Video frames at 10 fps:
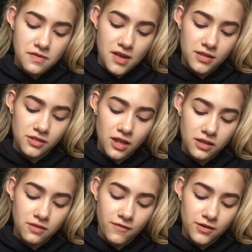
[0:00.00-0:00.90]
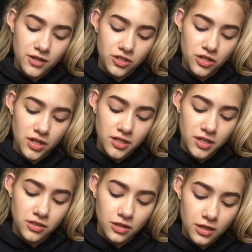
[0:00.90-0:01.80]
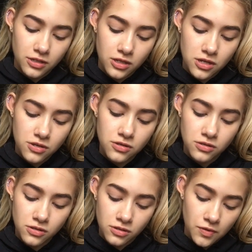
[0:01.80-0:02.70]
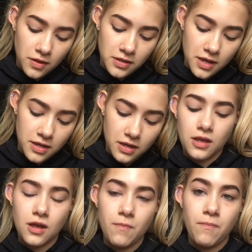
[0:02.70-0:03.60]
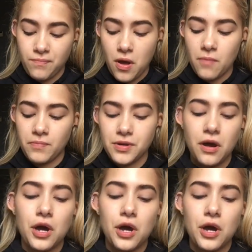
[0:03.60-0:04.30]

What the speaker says: and that is like the foundation shade I tend to like to use. So I take like a pump and a